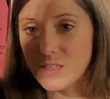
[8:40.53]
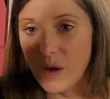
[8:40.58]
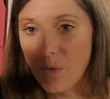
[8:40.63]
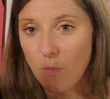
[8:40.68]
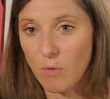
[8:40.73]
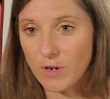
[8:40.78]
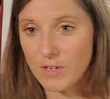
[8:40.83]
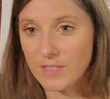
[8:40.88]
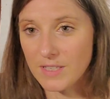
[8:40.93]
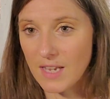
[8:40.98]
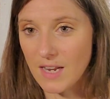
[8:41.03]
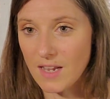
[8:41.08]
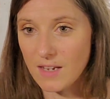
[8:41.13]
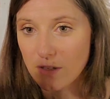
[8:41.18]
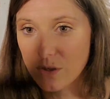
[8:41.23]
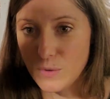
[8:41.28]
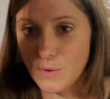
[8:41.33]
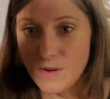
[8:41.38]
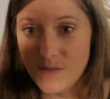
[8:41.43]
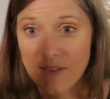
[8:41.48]
and we're
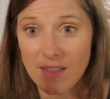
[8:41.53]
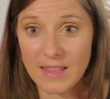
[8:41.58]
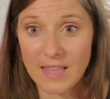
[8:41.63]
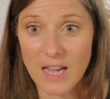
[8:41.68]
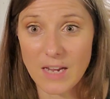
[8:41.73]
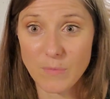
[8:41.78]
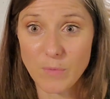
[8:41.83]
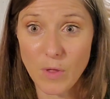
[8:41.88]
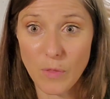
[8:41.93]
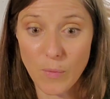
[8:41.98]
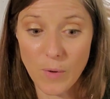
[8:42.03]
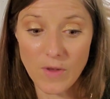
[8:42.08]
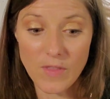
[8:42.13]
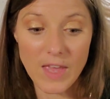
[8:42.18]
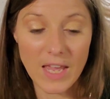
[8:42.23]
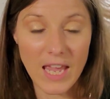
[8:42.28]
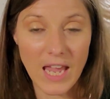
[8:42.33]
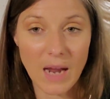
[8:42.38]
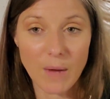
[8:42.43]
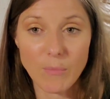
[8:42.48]
sitting sort of in line with where
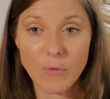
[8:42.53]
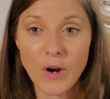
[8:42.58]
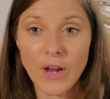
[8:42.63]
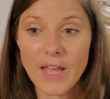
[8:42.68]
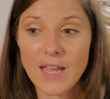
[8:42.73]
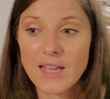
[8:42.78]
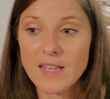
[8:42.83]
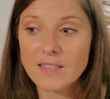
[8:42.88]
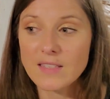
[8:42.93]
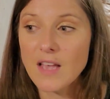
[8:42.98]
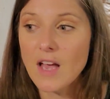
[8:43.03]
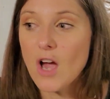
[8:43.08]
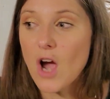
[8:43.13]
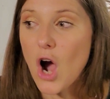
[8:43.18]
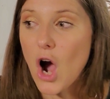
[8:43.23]
the camera is